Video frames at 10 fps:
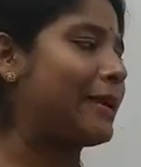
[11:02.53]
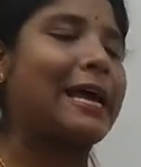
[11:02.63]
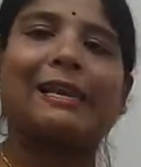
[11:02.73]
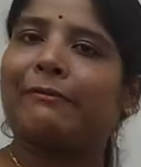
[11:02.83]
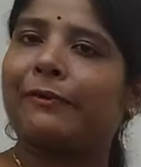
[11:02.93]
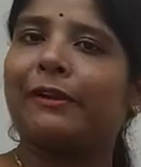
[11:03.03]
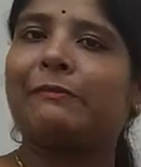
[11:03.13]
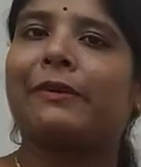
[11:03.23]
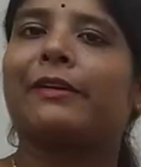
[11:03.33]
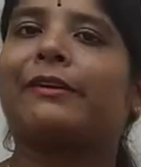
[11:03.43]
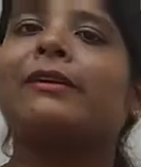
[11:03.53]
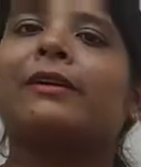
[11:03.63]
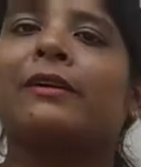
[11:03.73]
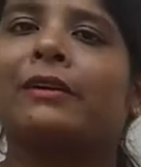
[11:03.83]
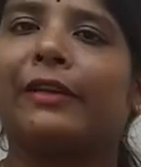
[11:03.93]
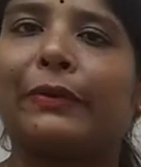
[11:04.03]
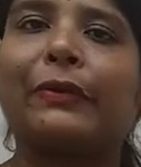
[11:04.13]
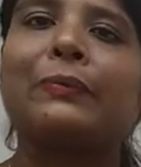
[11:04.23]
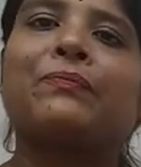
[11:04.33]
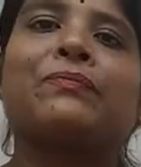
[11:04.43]
helpful for
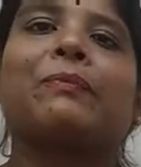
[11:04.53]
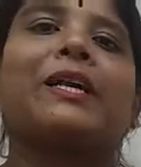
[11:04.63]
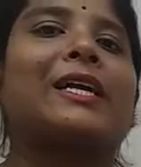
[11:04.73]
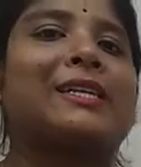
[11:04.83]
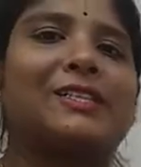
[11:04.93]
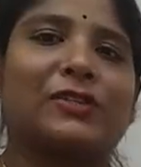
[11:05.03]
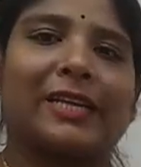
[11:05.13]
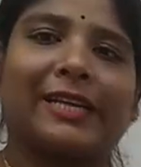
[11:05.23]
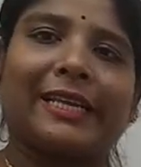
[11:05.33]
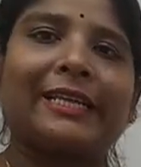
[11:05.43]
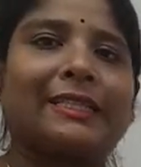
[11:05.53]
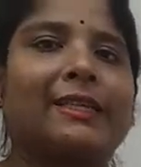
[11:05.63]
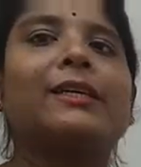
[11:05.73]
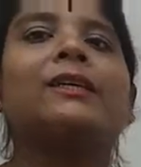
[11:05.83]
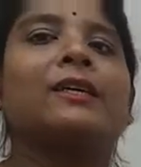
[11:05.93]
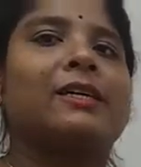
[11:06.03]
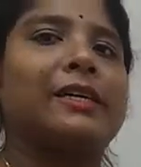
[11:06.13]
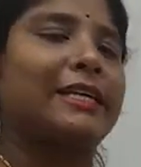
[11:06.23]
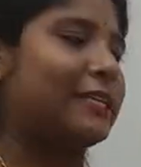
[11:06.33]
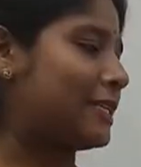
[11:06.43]
you for understanding the
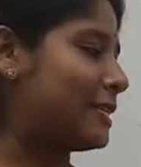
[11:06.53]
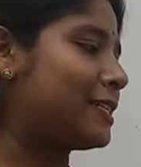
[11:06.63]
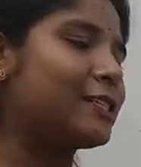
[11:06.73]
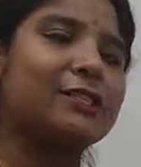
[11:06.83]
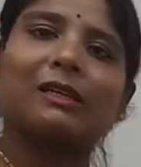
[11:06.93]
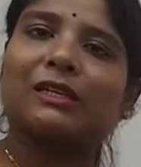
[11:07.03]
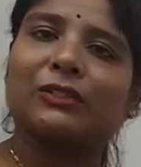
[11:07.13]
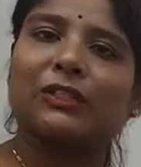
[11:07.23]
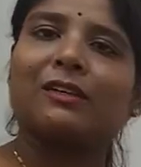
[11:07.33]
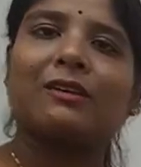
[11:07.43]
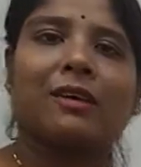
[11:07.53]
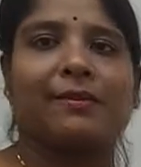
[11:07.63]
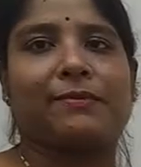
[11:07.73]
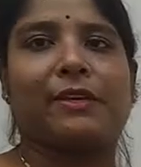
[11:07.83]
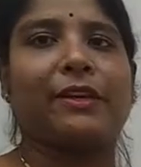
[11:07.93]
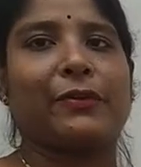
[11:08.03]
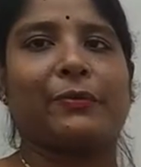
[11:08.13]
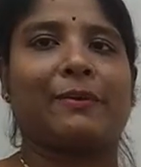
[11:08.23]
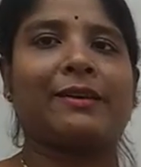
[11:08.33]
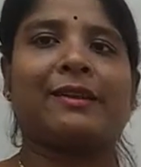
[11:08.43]
internal structure of the
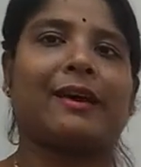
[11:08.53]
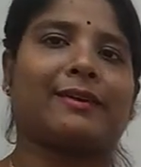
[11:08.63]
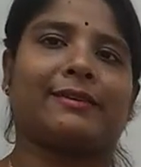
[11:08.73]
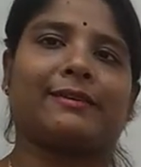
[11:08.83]
human heart.